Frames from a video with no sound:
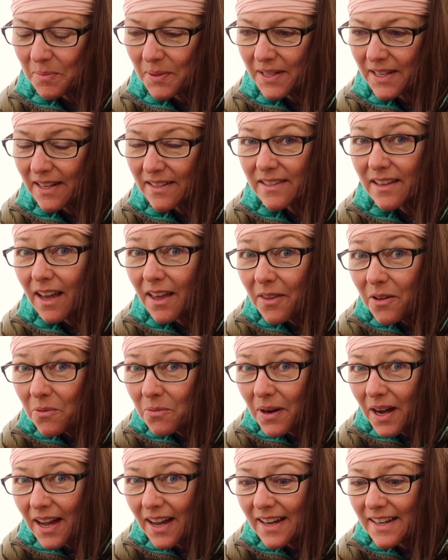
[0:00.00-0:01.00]
because
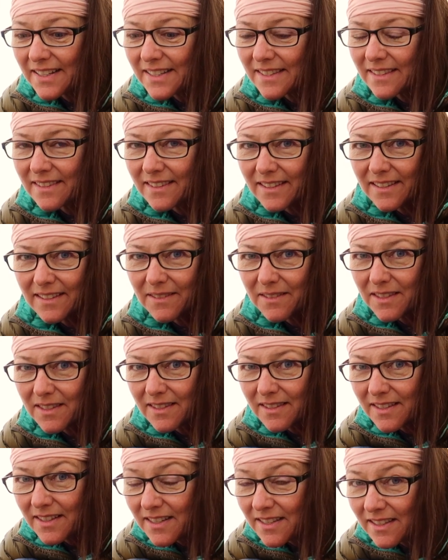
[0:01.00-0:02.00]
otherwise the
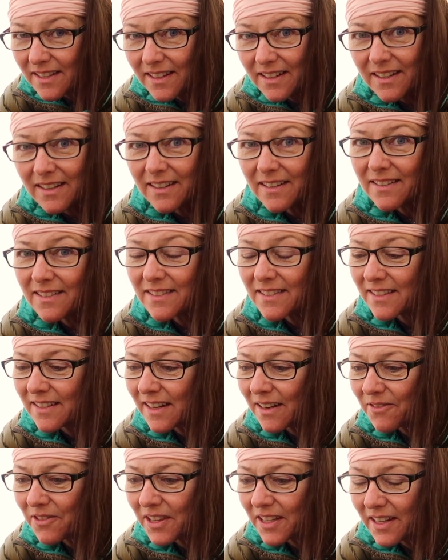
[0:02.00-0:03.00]
seasonings and
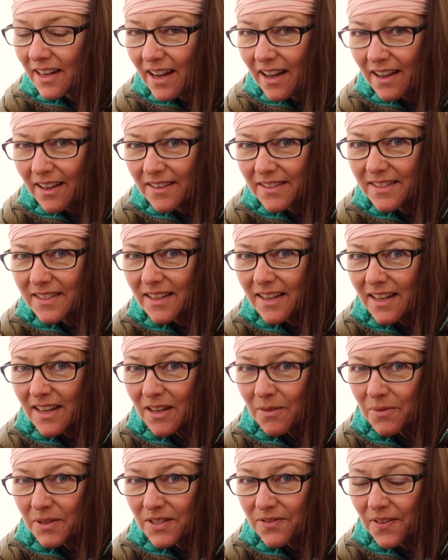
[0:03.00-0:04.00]
everything else
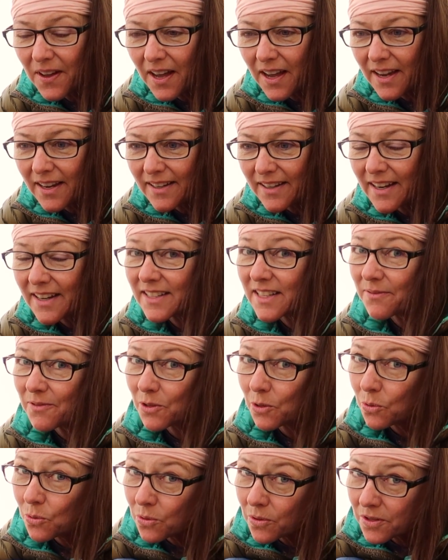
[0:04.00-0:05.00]
was fine except for
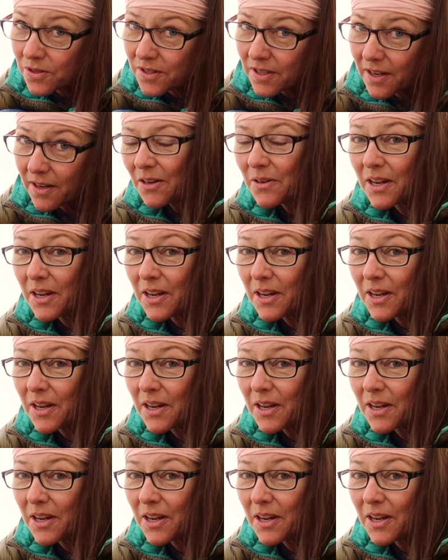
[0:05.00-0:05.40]
the orzo.